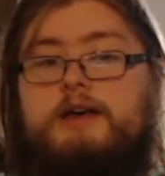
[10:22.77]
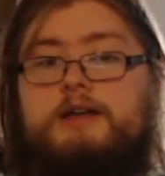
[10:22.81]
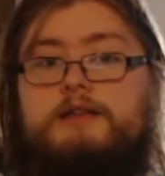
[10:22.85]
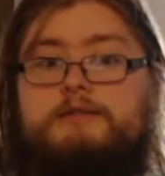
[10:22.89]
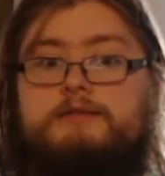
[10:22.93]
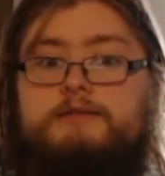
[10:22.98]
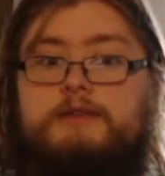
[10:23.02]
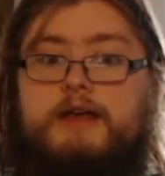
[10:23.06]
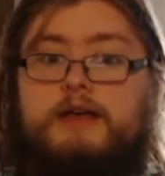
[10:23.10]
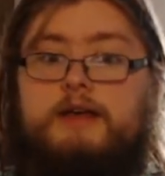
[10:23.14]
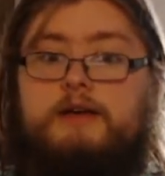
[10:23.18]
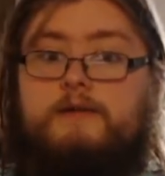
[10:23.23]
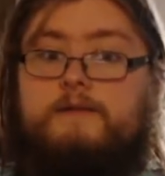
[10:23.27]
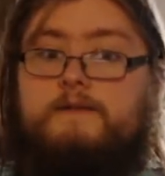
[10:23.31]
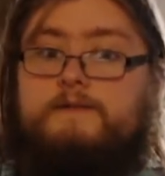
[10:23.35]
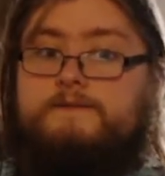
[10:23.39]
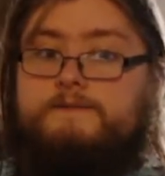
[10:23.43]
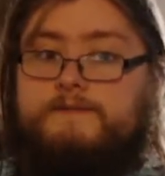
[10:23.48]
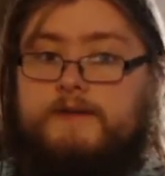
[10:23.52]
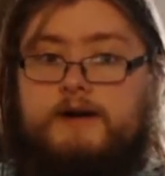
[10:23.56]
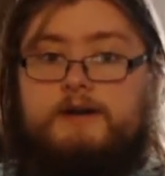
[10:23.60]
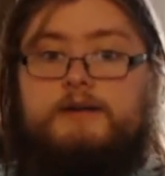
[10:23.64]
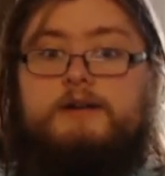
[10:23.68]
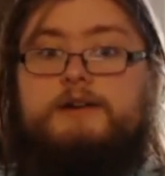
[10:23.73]
They are
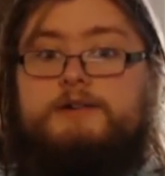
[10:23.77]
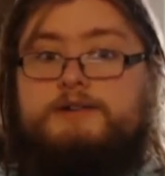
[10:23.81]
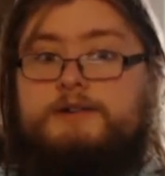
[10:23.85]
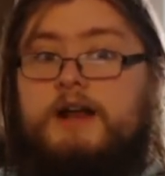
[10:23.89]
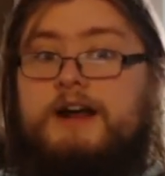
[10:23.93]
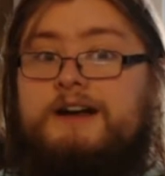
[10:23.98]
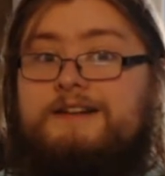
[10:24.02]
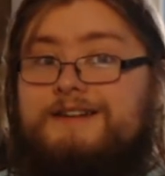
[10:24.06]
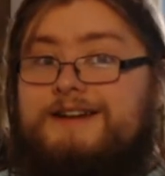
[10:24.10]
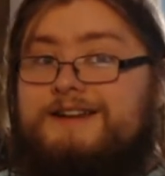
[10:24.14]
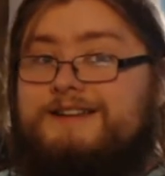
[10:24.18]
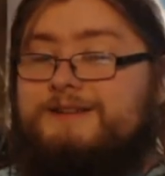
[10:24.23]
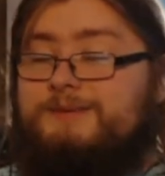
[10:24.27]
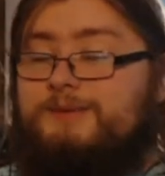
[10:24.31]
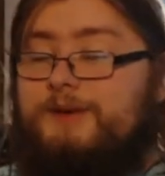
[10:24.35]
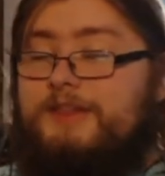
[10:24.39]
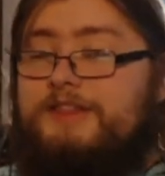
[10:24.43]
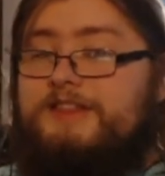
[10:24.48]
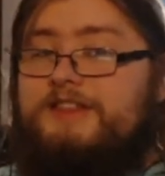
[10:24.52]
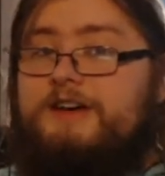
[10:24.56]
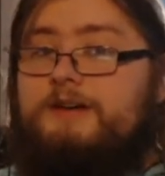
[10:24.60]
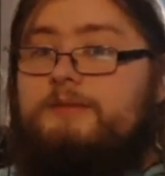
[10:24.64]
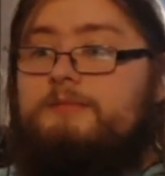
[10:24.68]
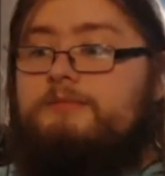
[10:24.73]
very generous with
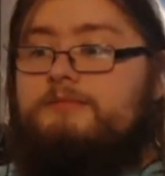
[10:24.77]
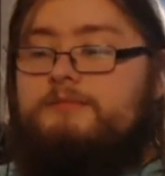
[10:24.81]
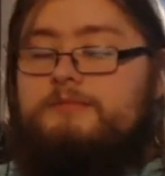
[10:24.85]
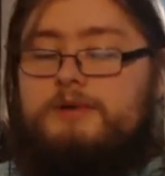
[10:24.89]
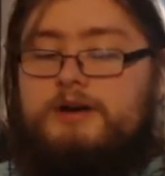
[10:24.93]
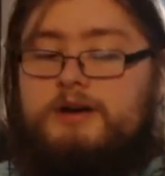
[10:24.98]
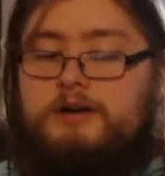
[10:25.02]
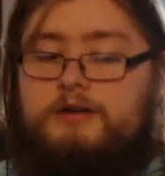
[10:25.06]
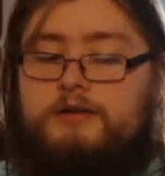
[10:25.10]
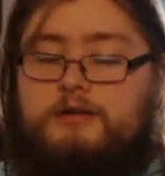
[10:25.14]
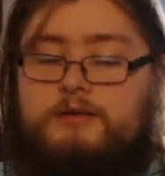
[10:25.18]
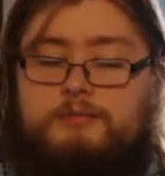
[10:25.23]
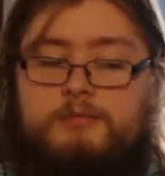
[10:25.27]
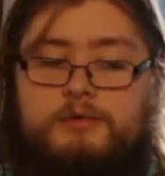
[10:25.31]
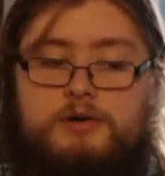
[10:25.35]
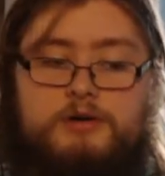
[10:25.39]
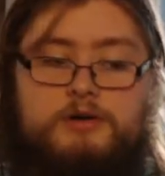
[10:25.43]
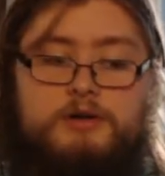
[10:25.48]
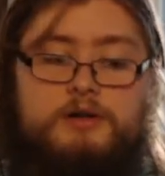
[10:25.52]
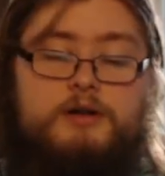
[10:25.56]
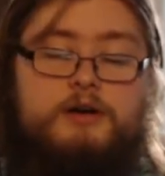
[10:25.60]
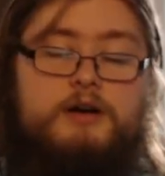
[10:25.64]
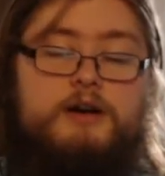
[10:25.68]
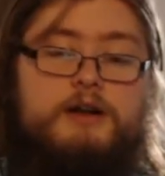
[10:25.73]
them
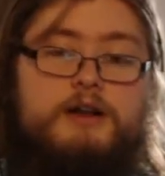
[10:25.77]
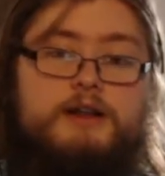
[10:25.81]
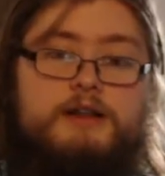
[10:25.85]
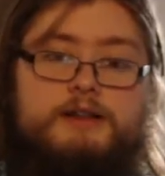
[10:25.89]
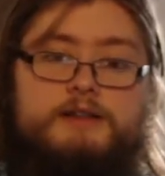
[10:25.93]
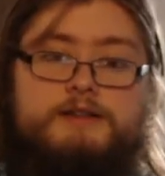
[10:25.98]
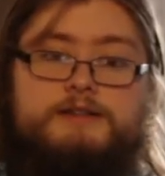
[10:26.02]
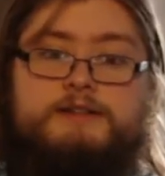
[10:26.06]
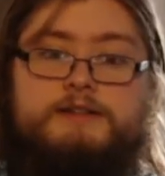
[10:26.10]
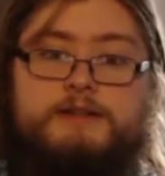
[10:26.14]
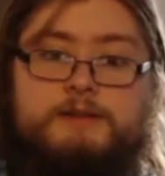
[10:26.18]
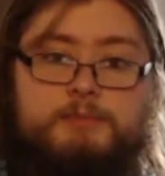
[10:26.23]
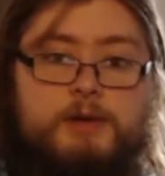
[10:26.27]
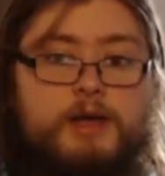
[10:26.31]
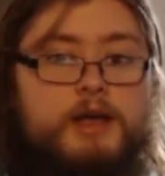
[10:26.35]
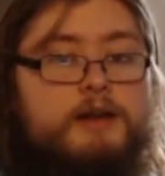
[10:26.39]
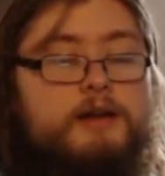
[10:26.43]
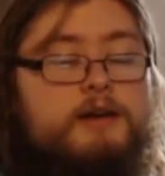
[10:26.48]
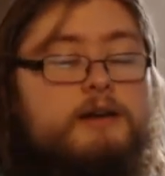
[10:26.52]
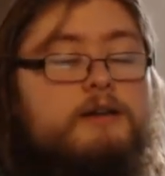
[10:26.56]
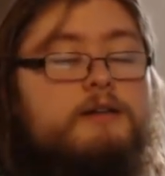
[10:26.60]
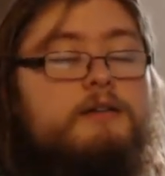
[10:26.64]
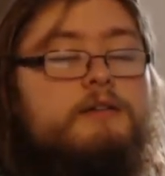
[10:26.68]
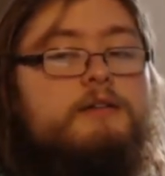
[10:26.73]
early on, at least in the
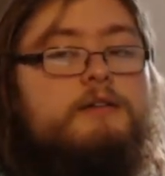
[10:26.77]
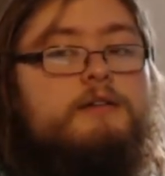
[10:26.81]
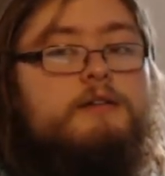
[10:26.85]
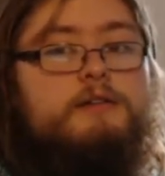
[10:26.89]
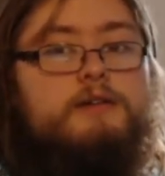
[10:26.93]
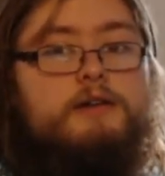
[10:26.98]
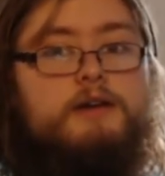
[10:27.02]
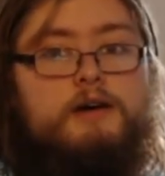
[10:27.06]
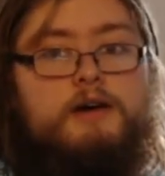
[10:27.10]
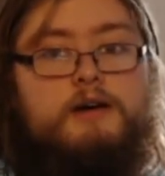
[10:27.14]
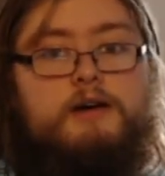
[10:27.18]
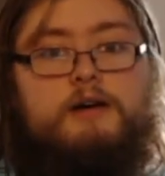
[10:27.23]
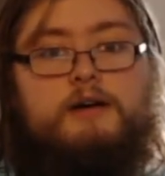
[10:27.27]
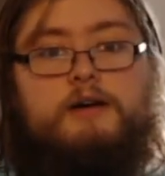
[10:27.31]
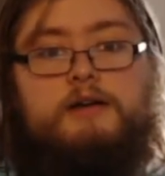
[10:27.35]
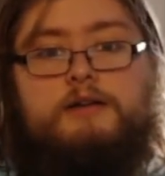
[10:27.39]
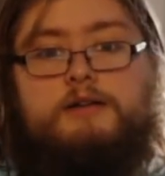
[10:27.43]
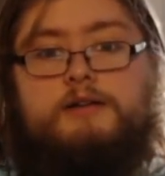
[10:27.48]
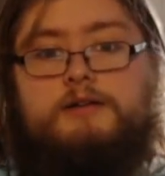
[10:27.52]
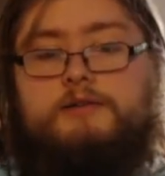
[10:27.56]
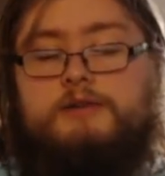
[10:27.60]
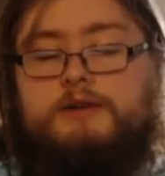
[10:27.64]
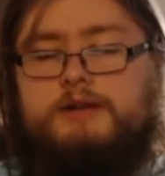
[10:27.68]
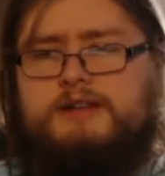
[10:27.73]
beta.
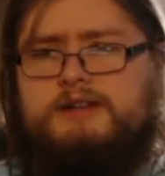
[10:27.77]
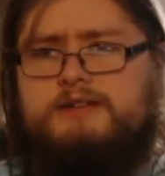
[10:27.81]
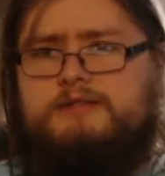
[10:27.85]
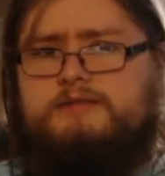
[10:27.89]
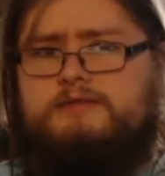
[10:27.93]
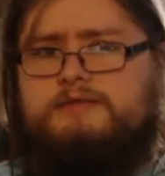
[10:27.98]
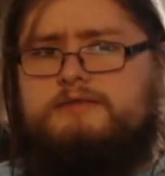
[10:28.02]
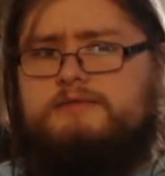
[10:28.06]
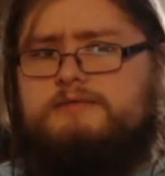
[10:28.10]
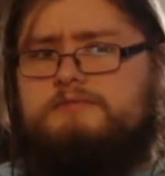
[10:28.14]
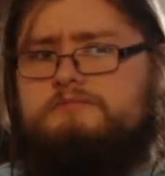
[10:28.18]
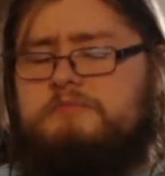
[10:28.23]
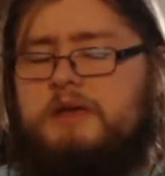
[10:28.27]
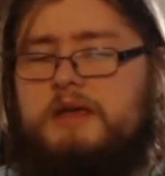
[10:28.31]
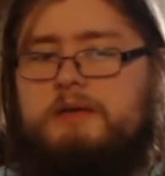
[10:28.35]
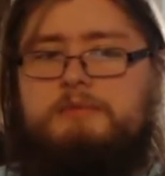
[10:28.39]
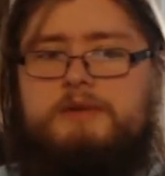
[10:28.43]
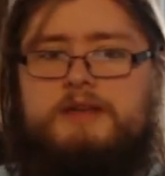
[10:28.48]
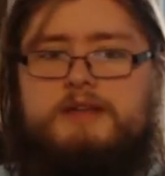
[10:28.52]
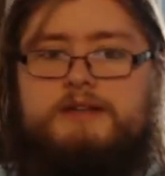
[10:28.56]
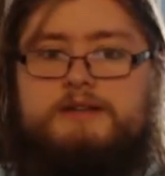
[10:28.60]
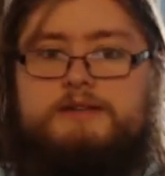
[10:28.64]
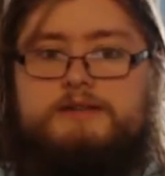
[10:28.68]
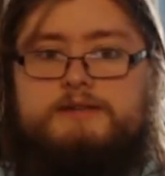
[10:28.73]
You get
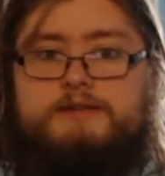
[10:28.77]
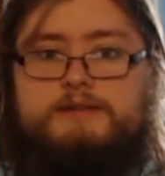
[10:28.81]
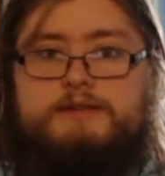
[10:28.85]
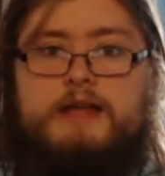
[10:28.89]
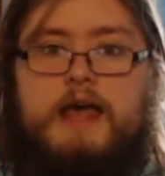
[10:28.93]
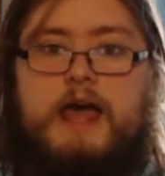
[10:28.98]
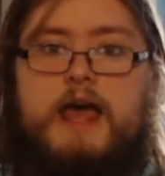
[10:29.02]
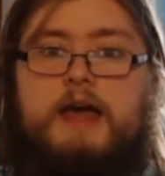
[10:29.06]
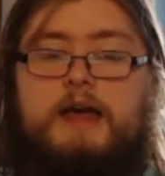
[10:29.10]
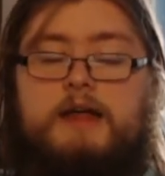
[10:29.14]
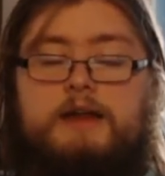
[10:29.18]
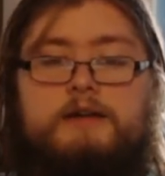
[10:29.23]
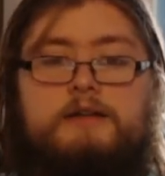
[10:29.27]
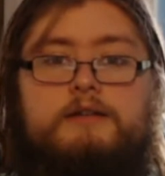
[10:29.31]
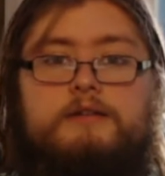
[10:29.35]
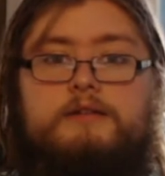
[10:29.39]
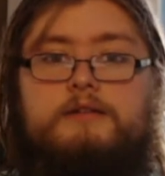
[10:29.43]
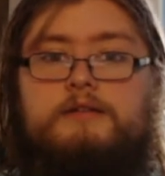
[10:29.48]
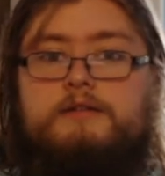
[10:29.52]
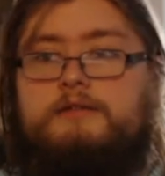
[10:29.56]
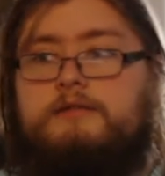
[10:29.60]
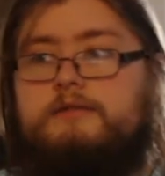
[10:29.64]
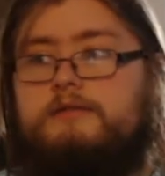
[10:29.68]
maybe 10.